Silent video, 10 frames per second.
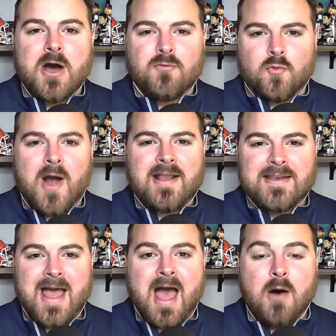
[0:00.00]
of right
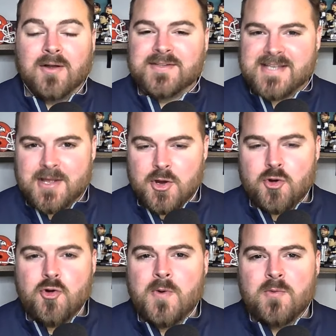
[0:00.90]
now. I'll tell you
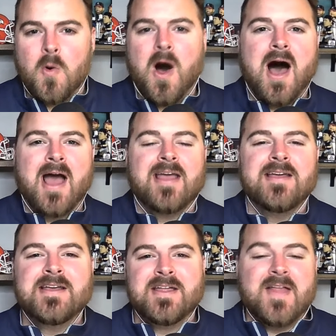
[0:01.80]
who and why
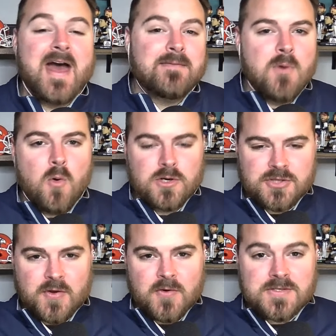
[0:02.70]
that more.
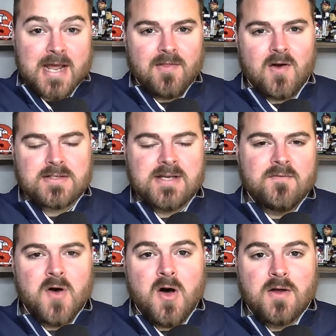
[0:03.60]
It's Thursday, Locked
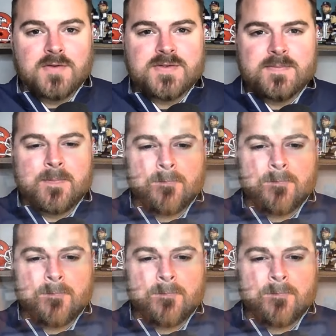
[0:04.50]
On Vols.